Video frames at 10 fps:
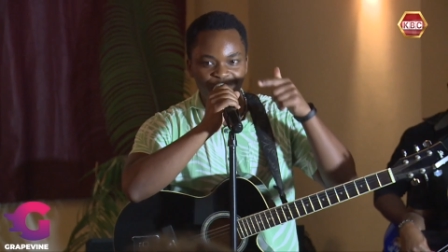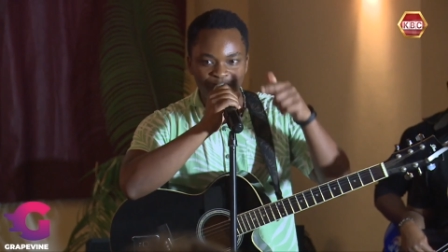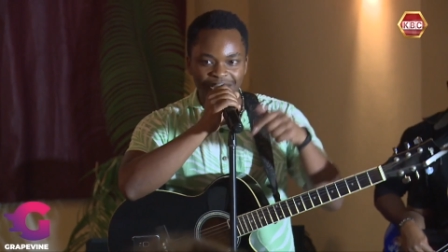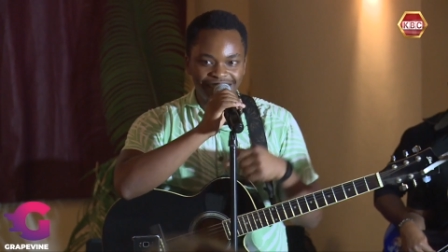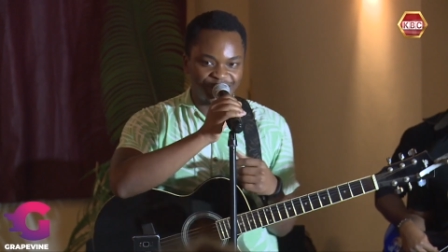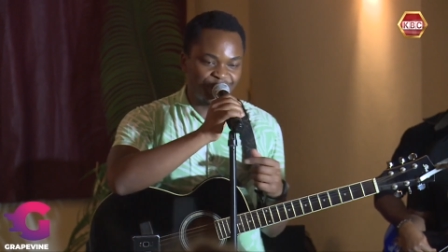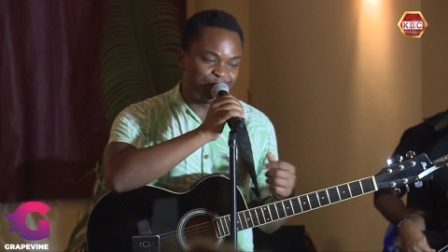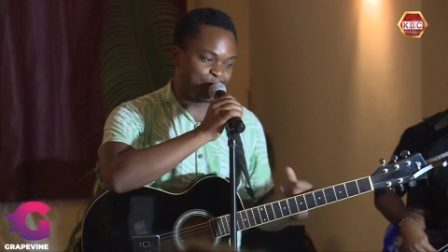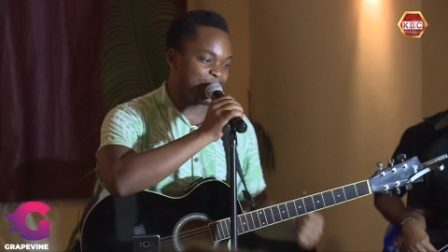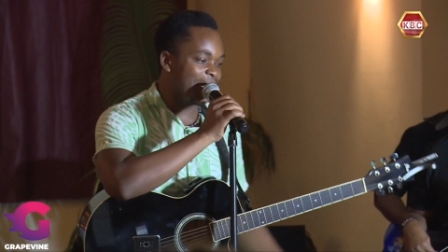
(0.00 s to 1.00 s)
That's your
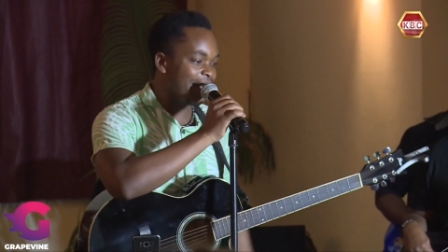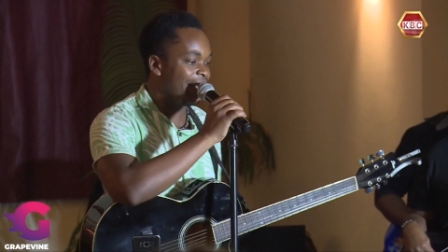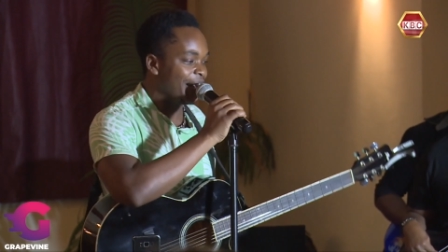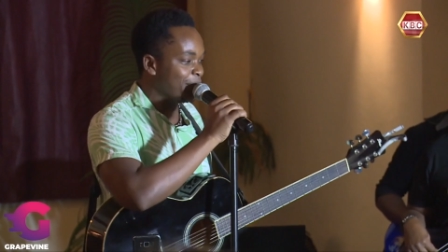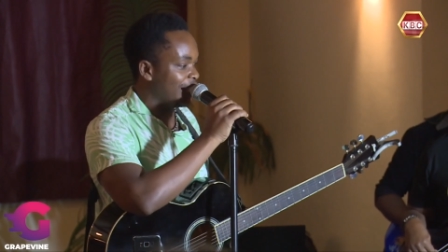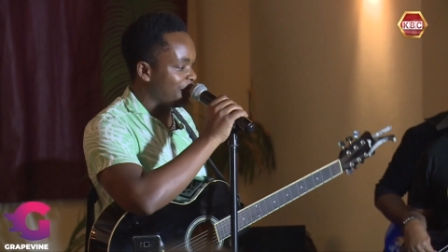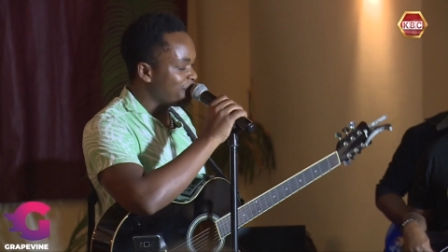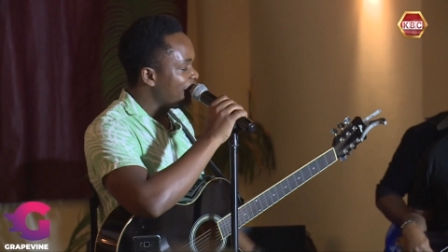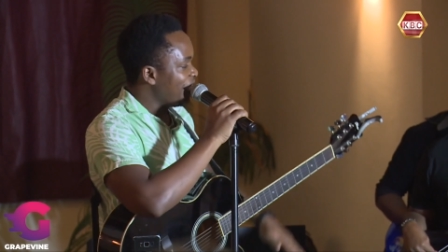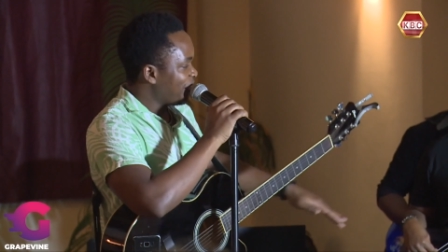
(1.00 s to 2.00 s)

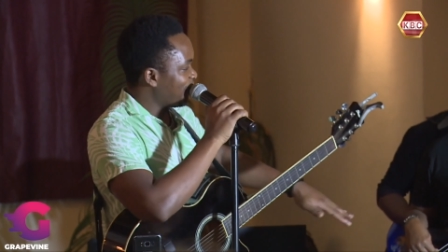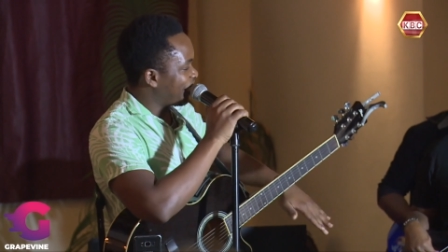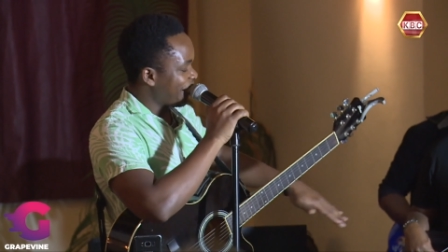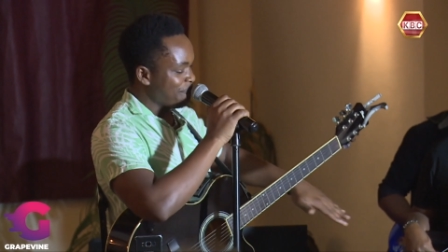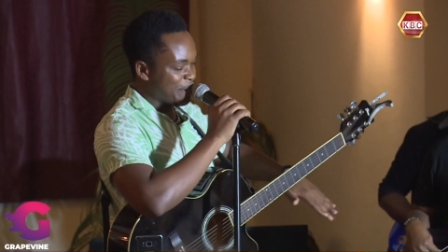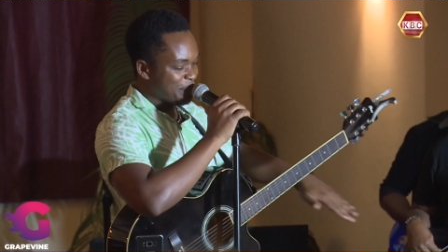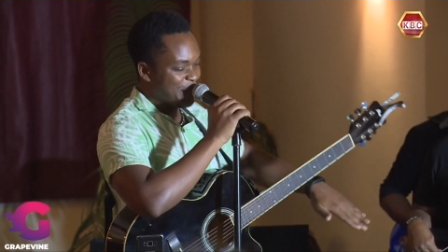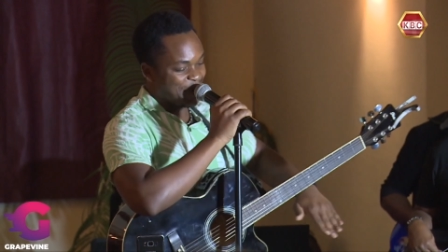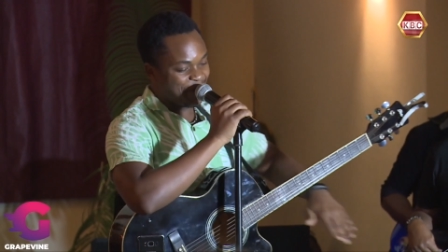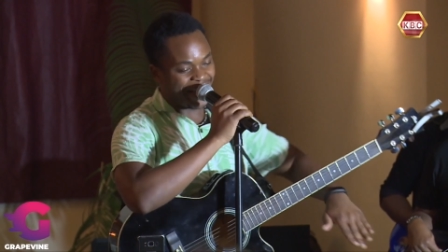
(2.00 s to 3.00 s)
problem. You can't give me
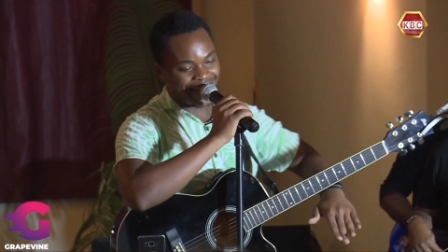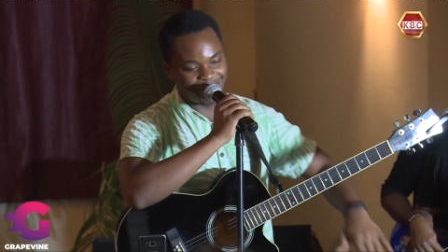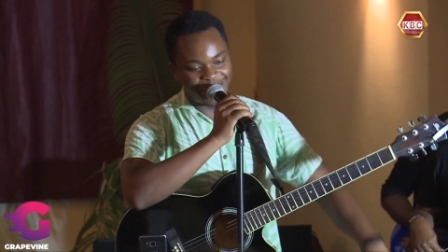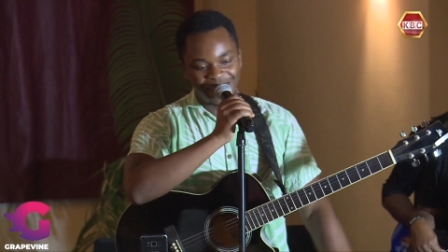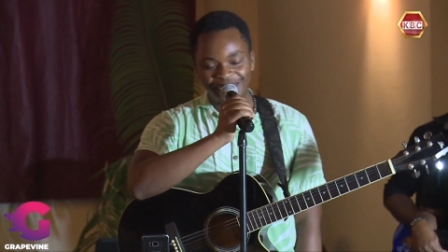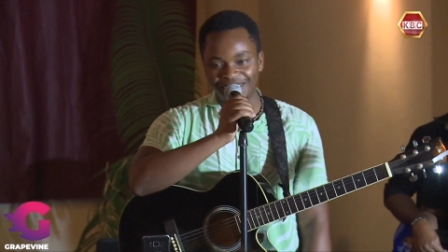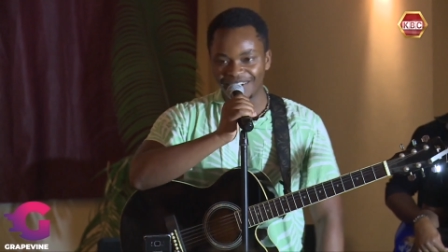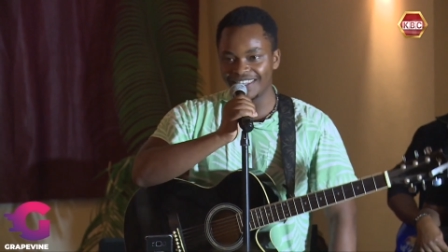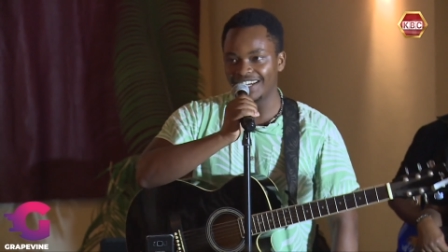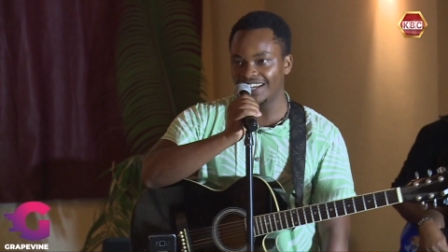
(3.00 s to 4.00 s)
one bother.
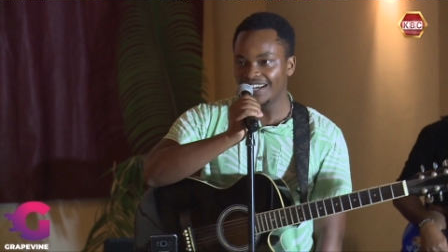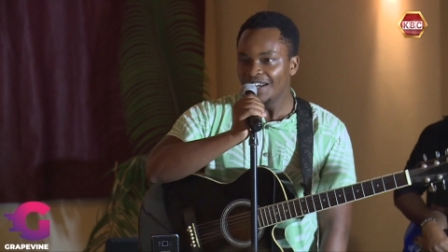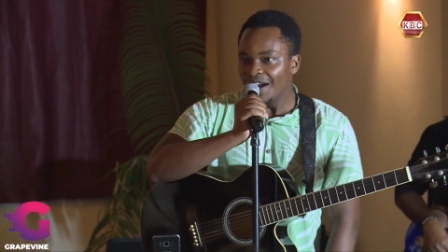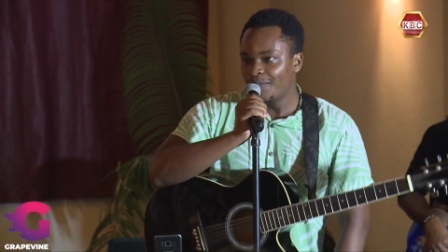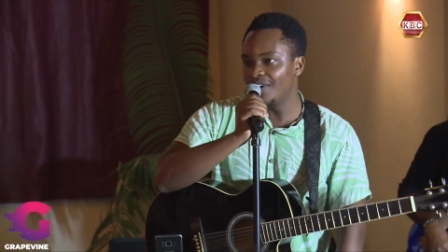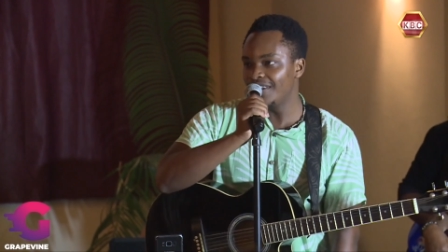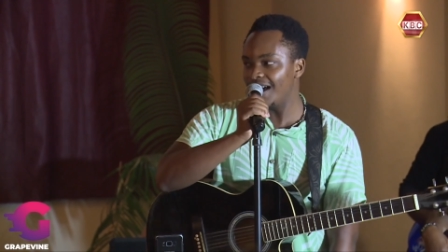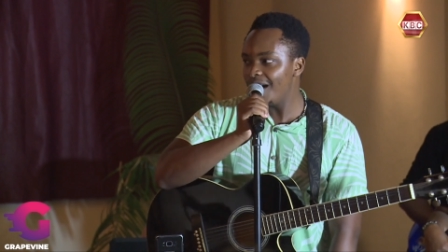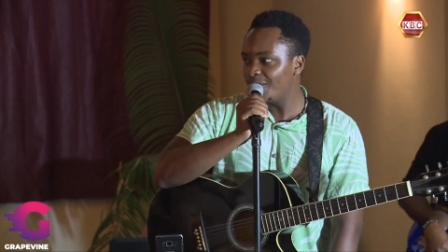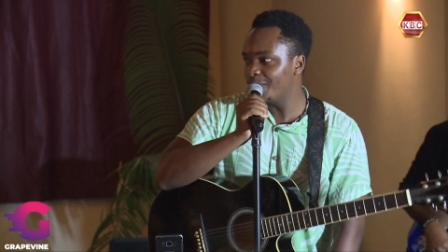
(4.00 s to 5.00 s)
But
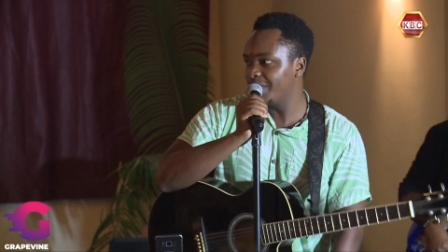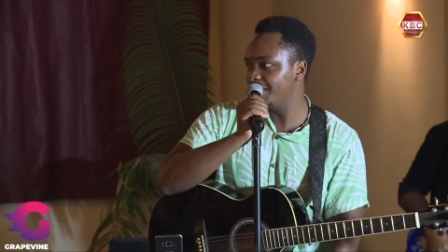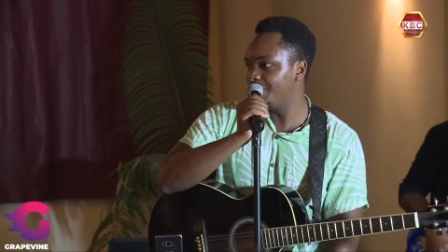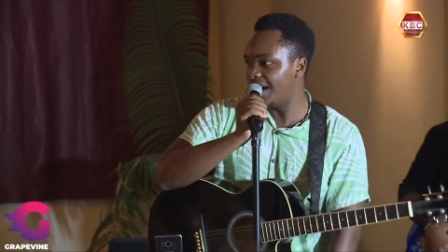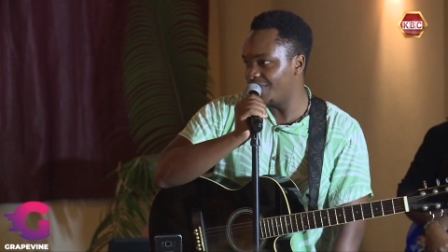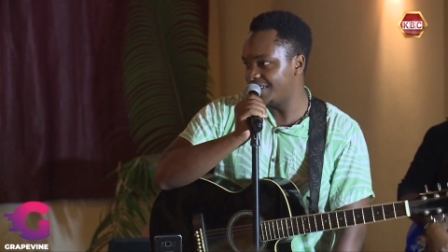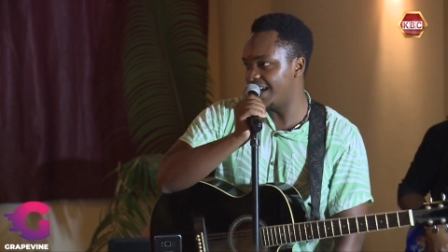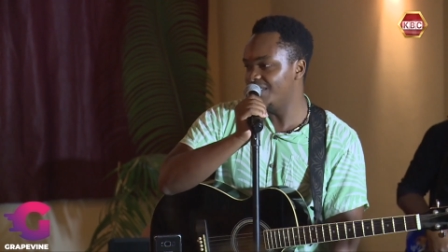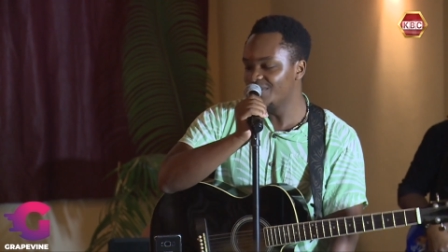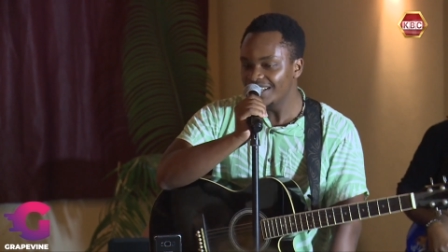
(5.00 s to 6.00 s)
I always bow
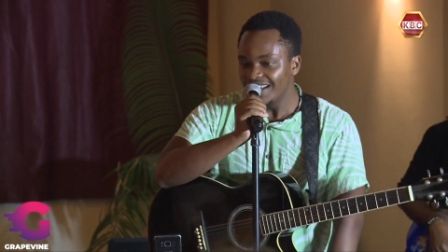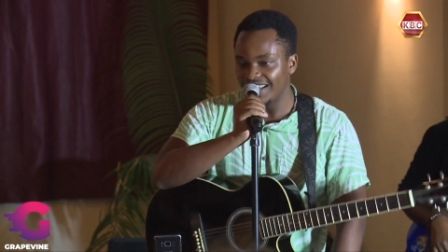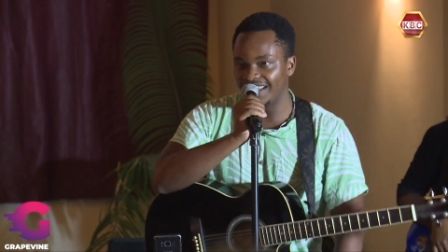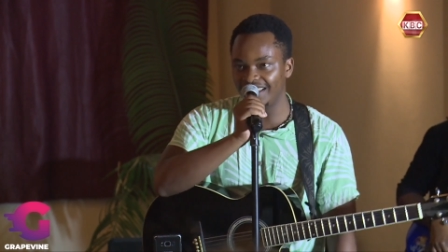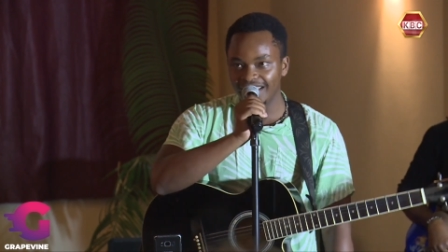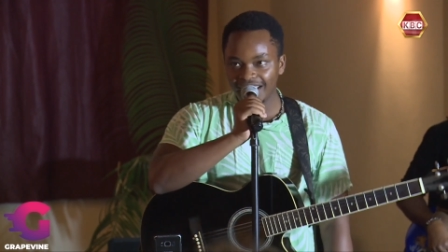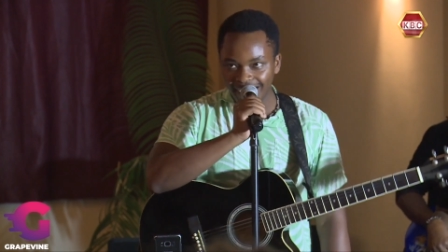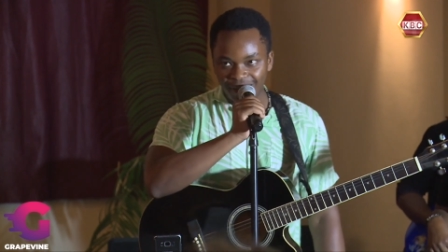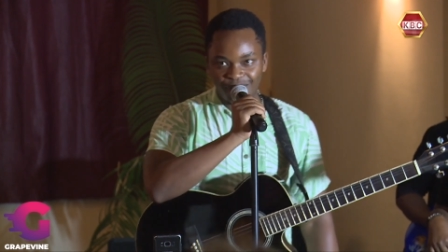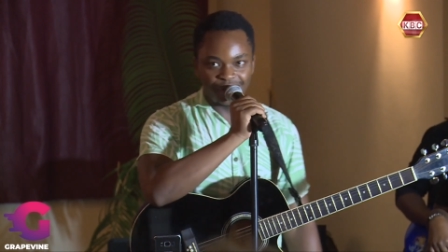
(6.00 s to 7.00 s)
down. Hey,
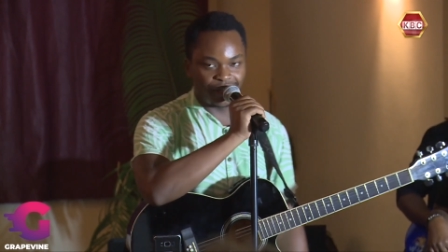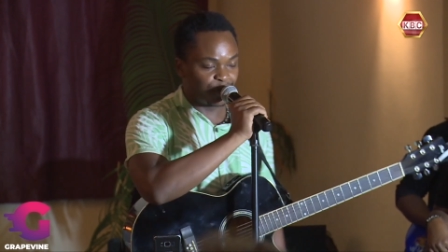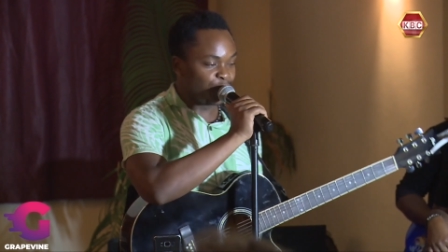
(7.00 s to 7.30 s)
bow down.